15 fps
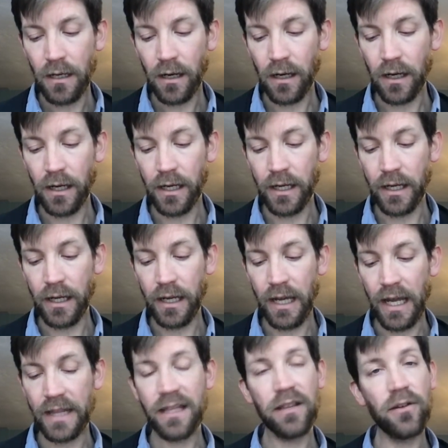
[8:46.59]

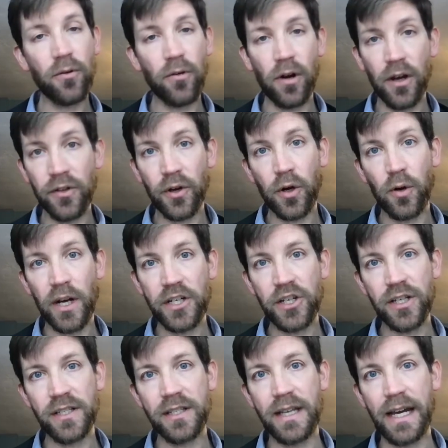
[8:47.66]
And then there were other
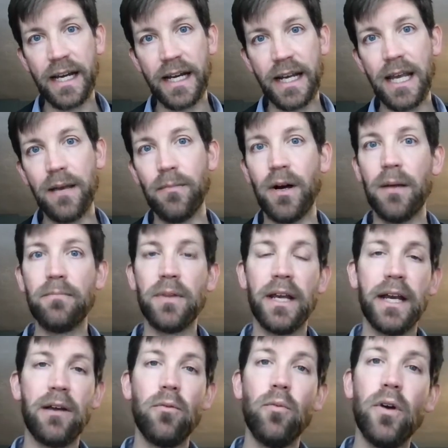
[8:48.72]
questions that came up,
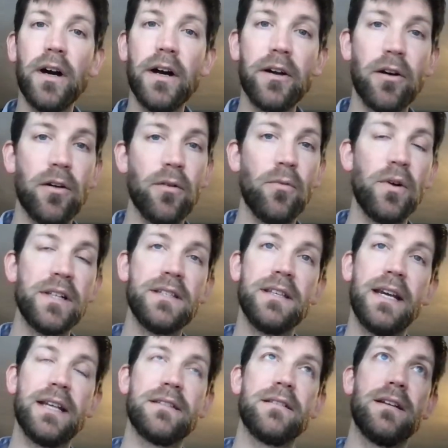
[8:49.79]
like what's
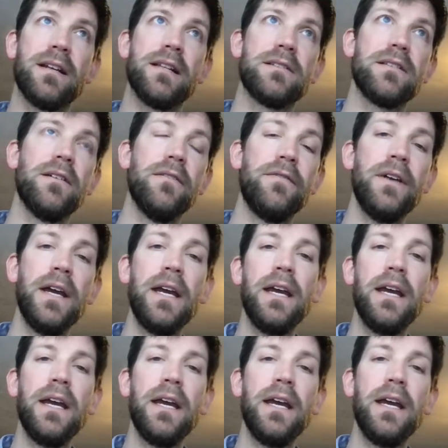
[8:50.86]
the incidence of